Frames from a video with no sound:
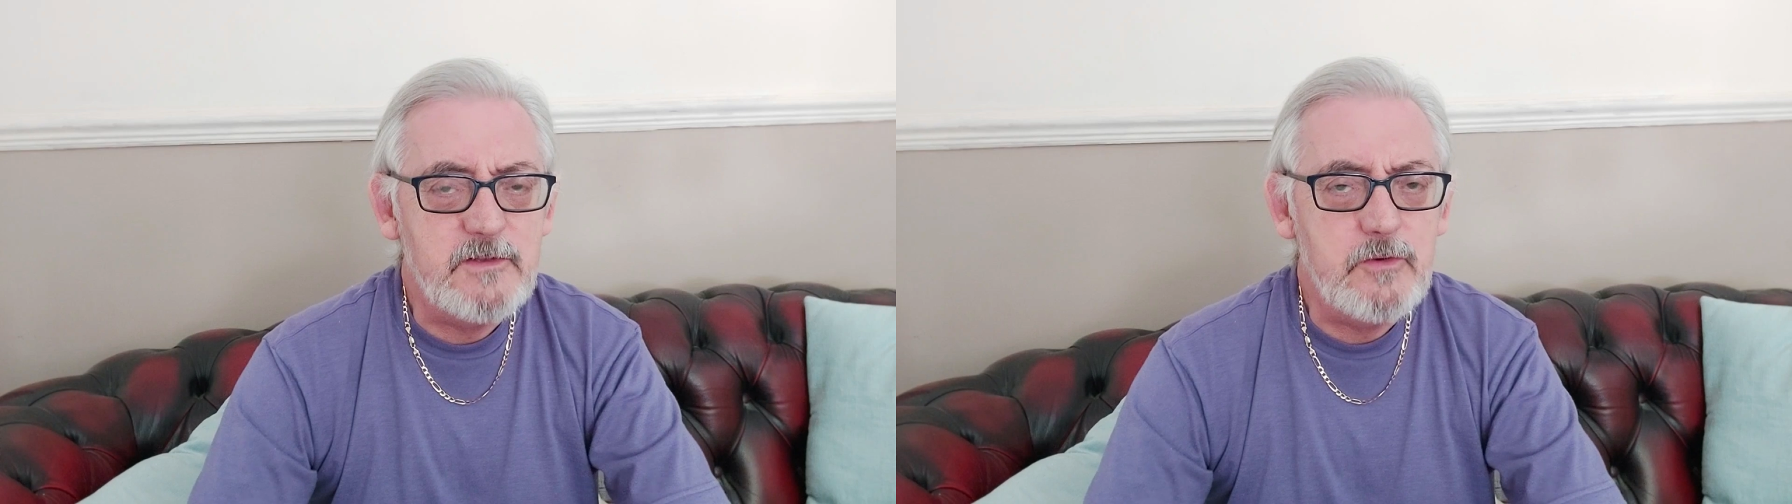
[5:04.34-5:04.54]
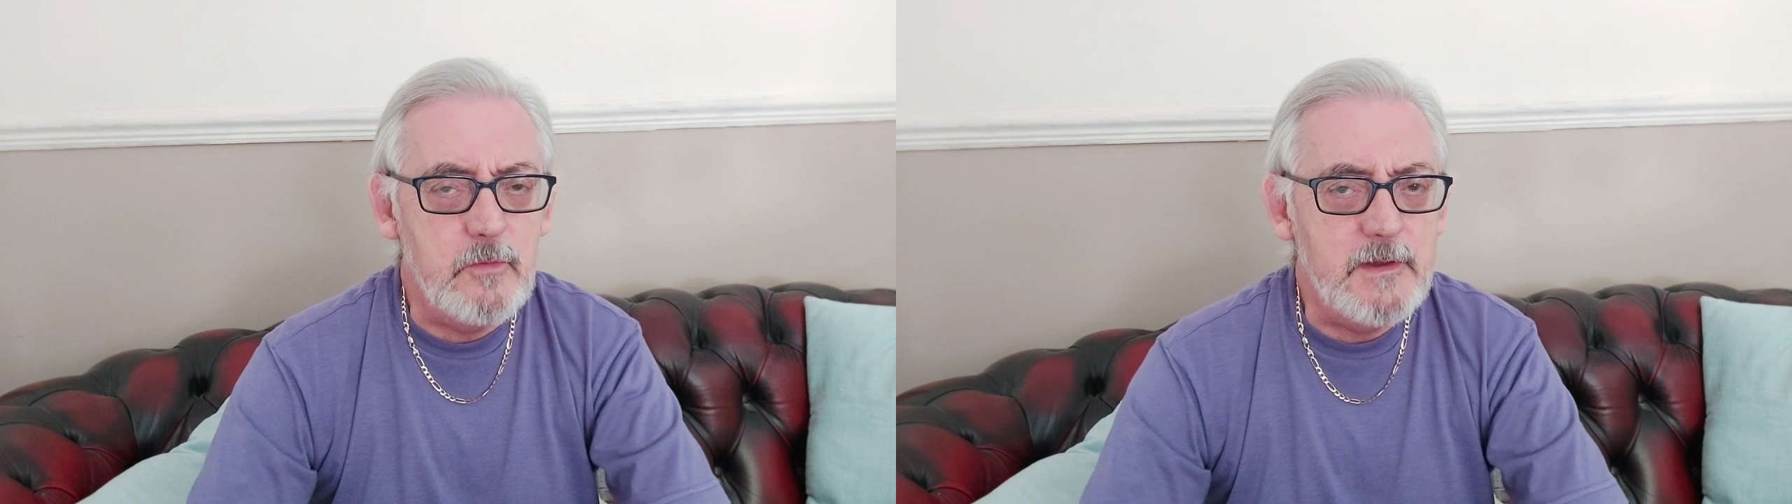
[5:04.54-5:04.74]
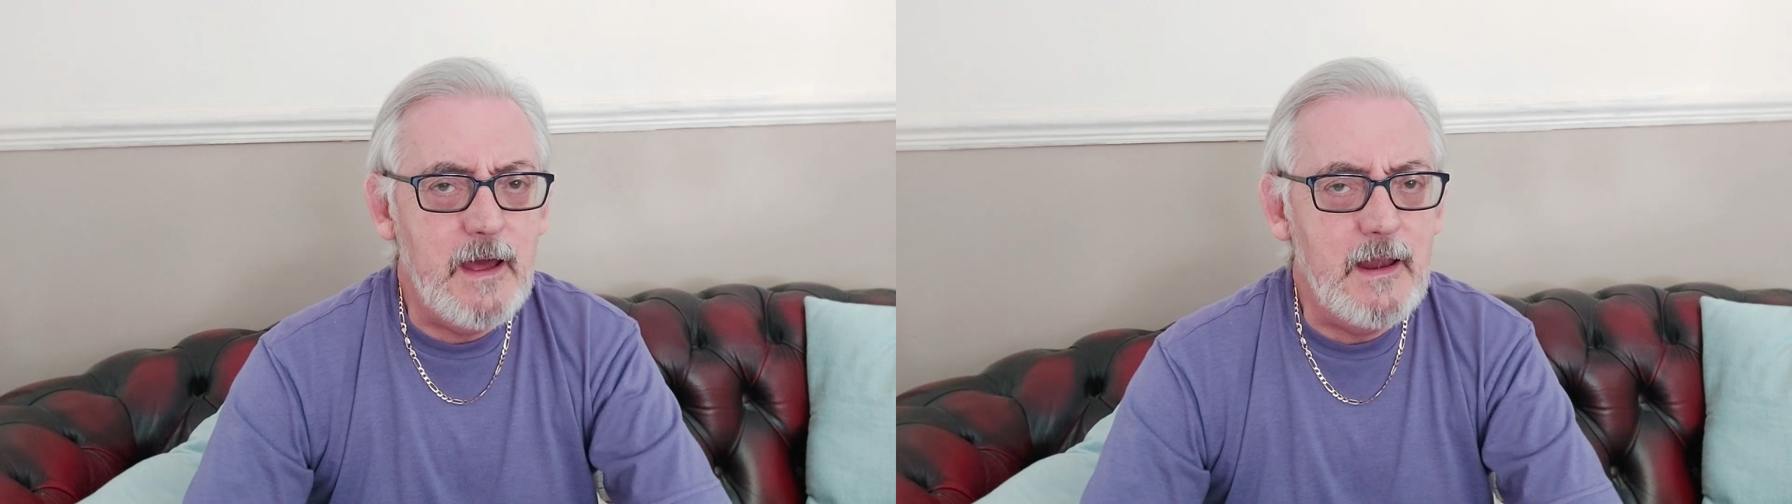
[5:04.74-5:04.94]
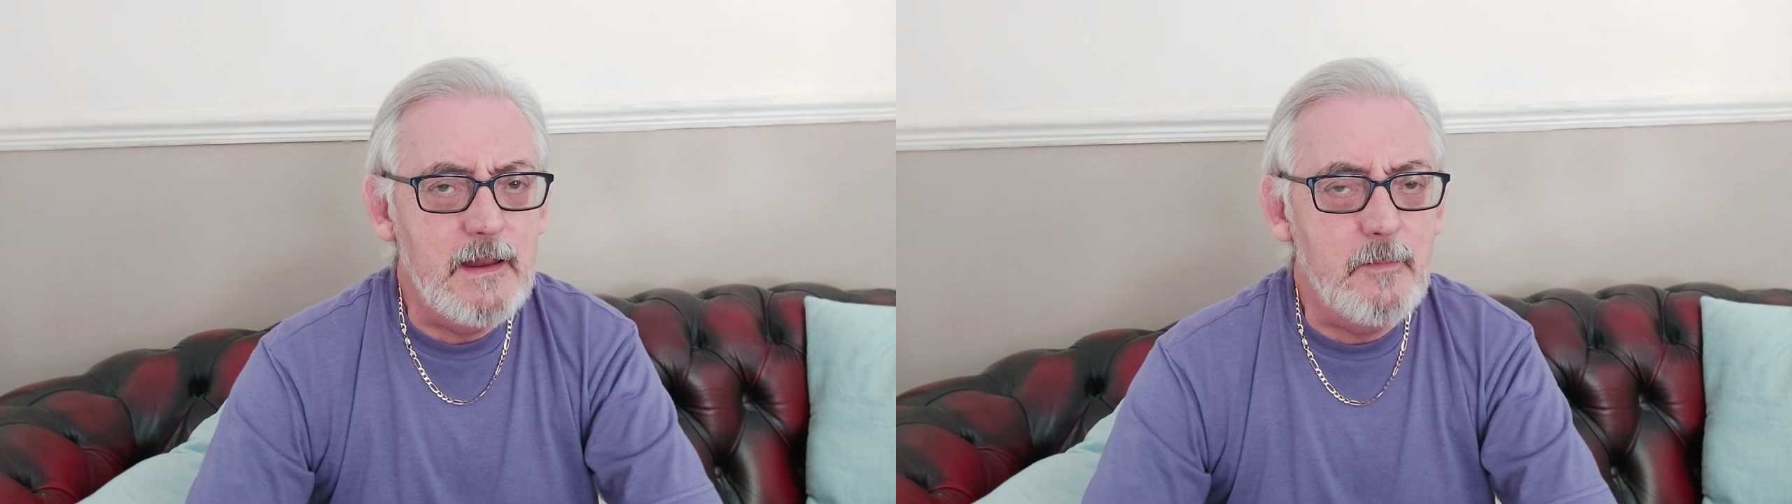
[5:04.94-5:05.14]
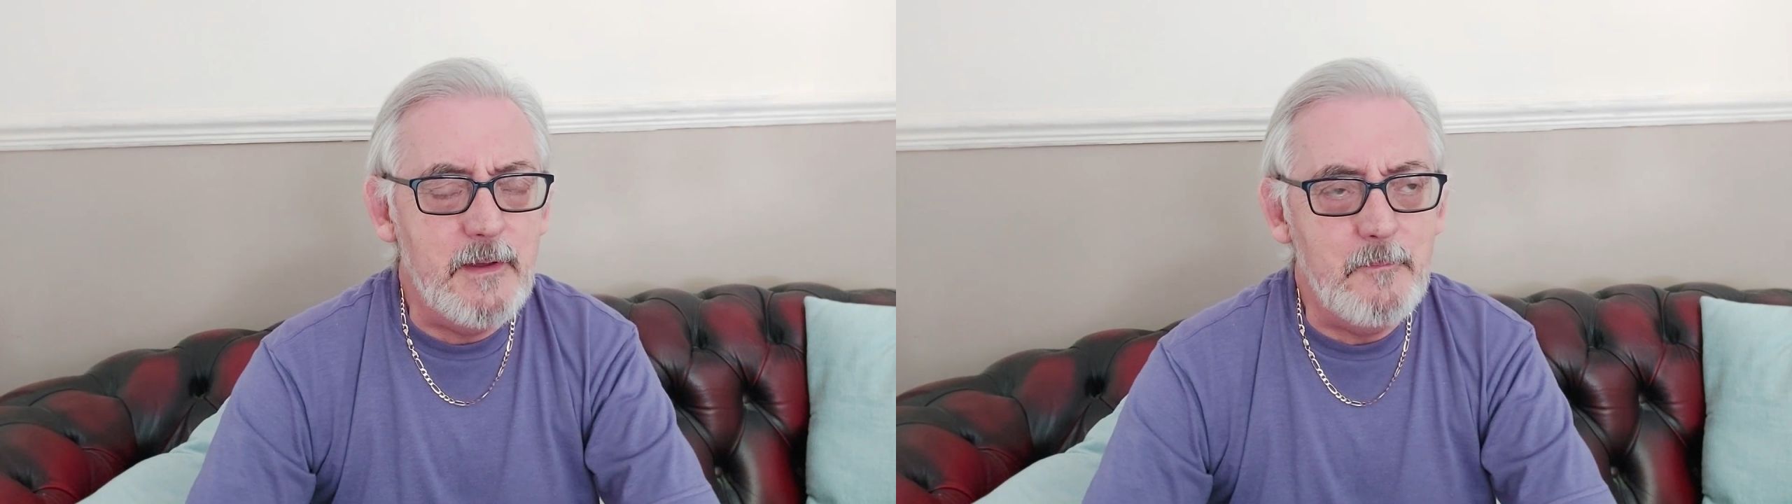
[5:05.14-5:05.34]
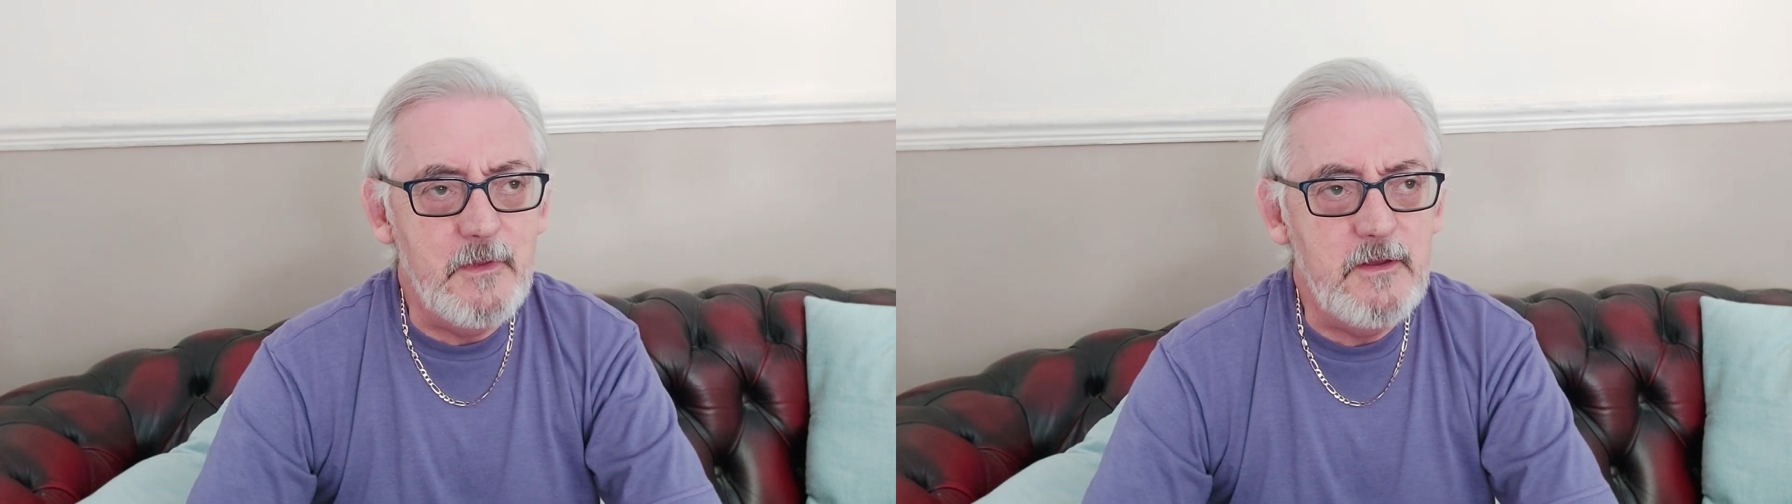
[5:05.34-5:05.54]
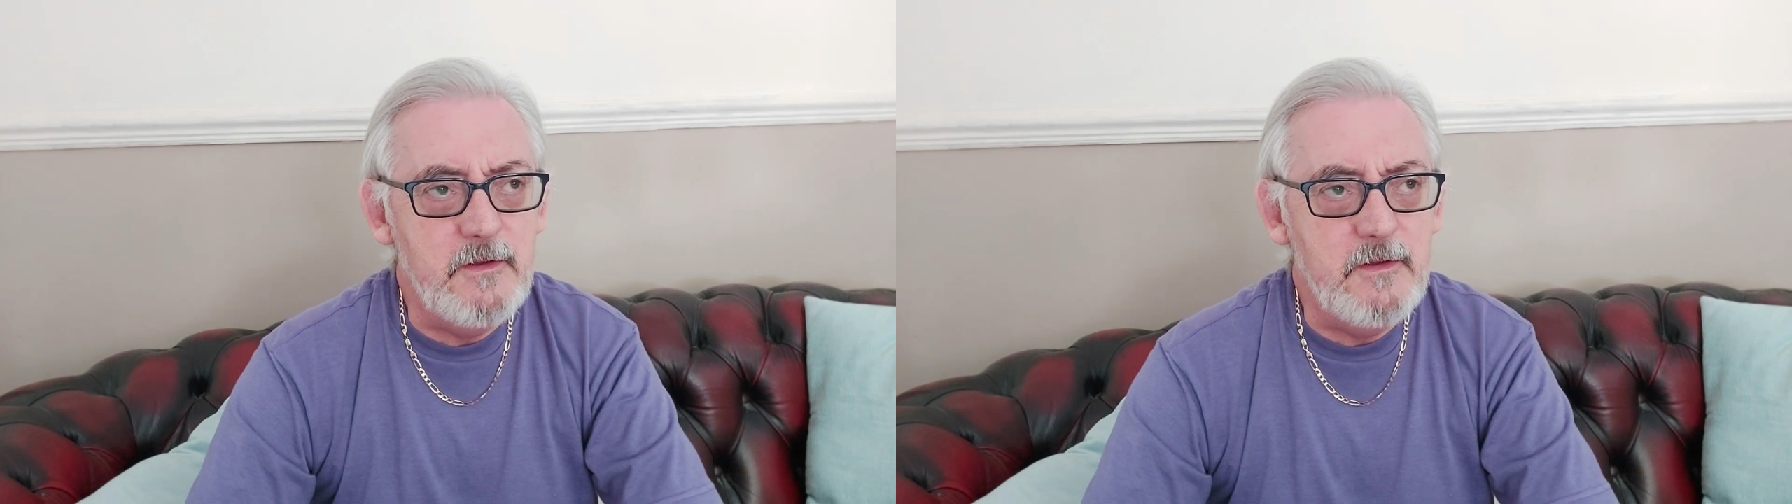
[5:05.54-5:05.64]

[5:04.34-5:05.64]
that to come down a little bit.